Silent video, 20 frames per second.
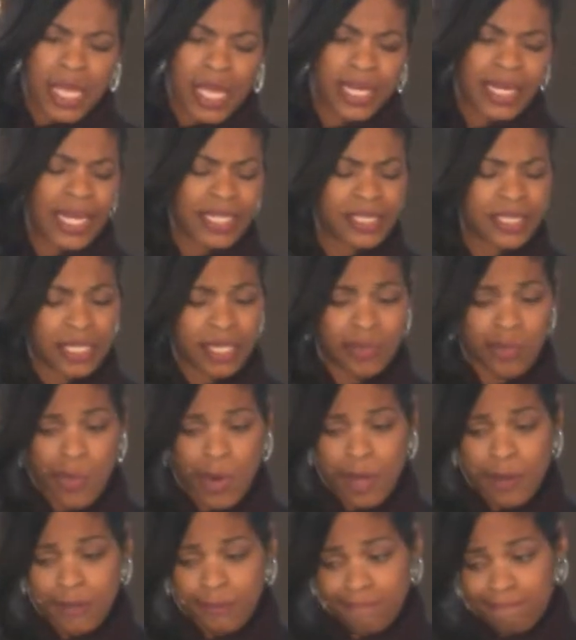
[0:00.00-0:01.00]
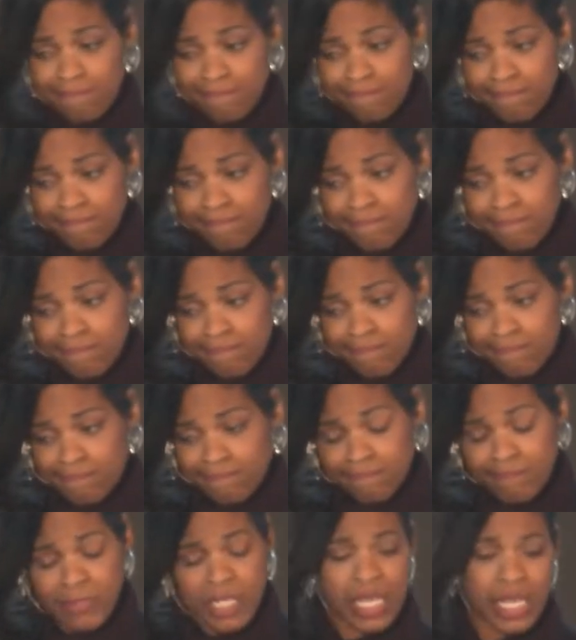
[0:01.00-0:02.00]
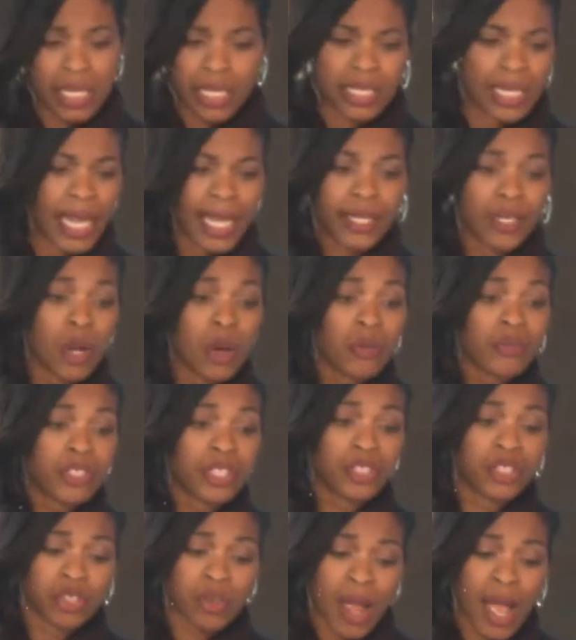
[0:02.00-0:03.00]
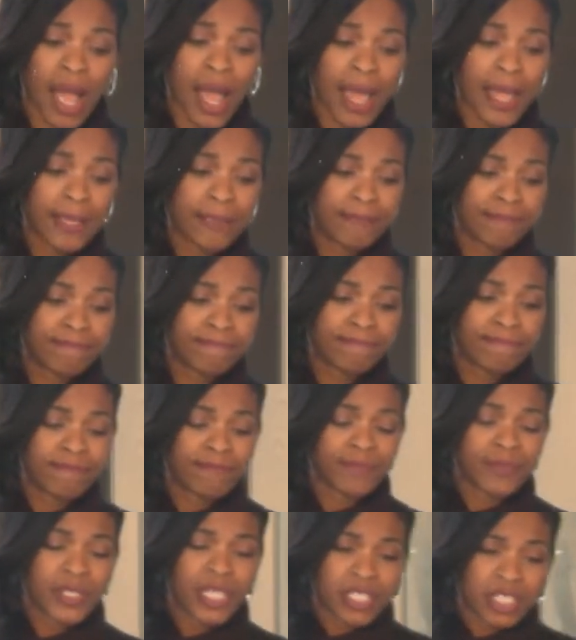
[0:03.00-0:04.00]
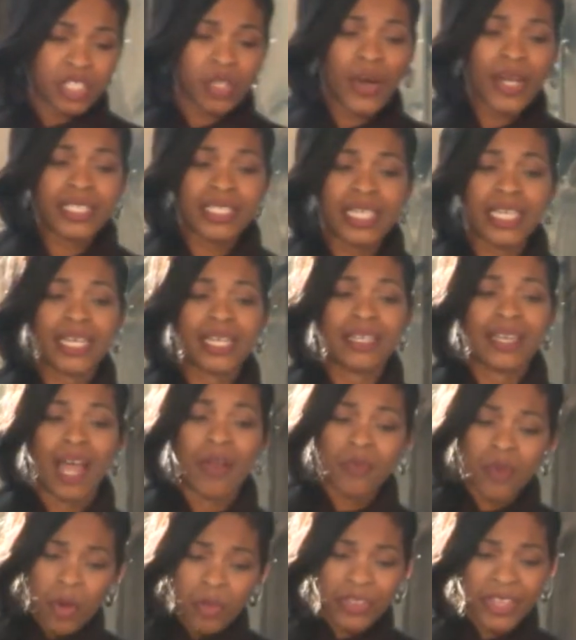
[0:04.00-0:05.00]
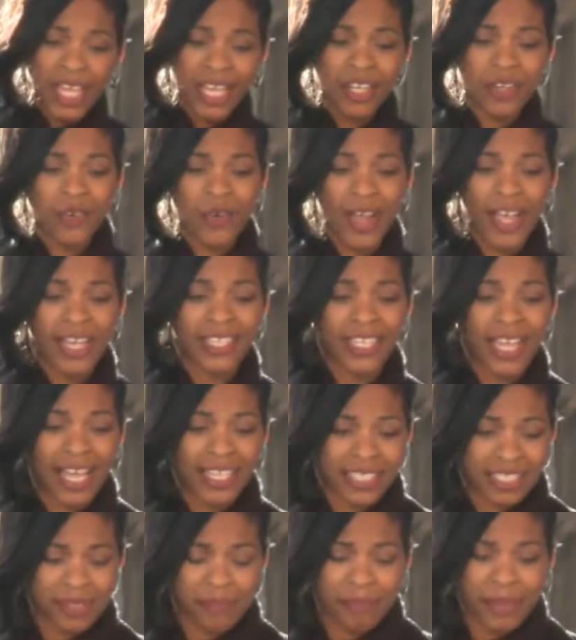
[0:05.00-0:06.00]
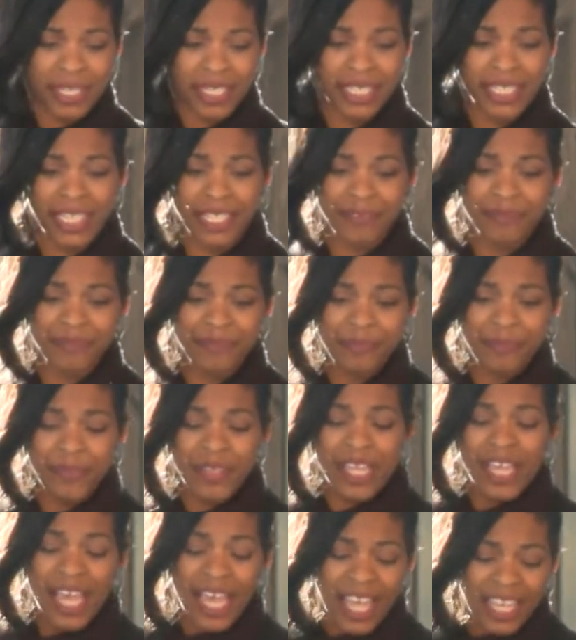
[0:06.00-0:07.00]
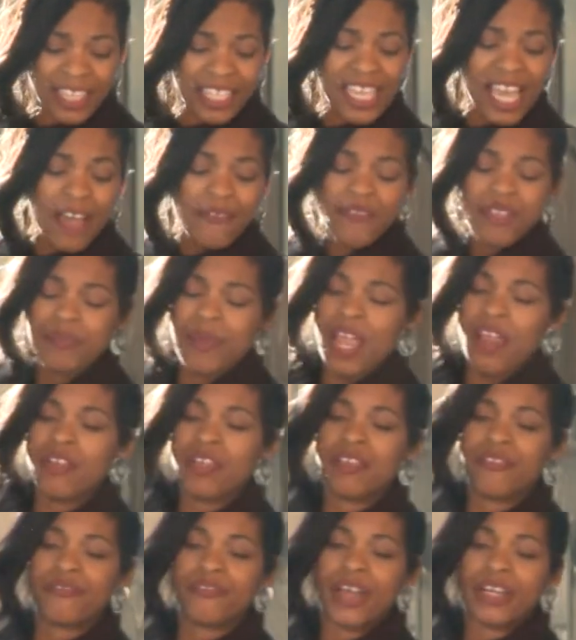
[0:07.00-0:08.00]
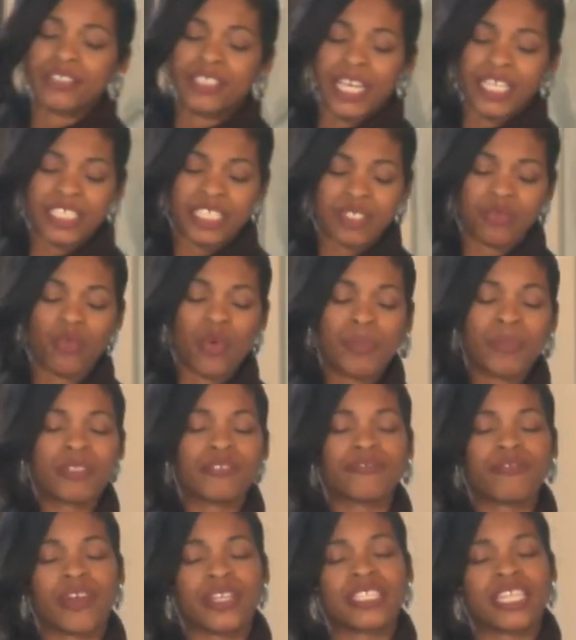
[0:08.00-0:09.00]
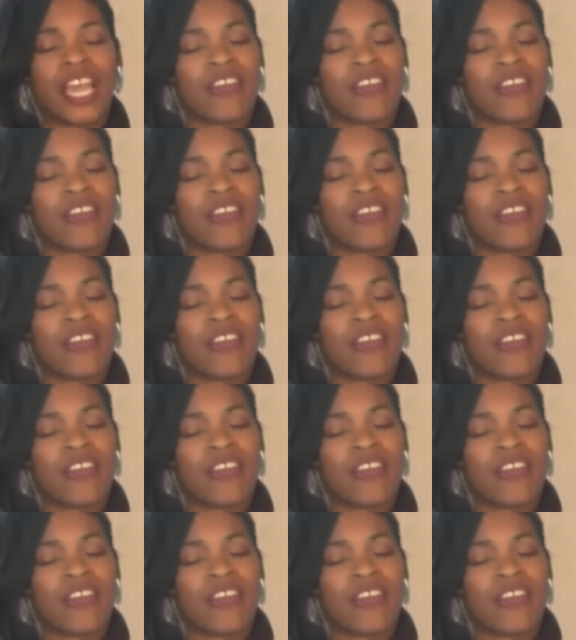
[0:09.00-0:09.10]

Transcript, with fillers: And I said, Well, it can't hurt to try. So I did. I wrote that grant, I submitted it, and the FM Area Foundation Women's Fund